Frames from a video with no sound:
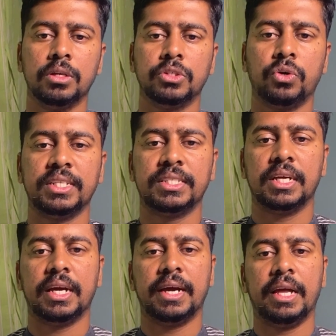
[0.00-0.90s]
So guys,
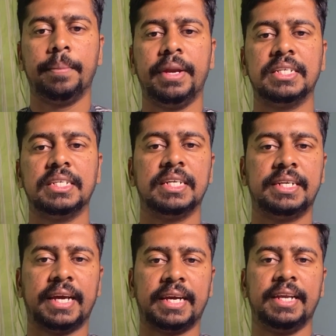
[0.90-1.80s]
elaboration is
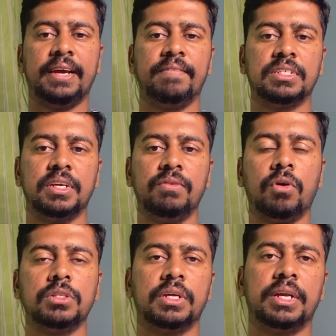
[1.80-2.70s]
a technique which involves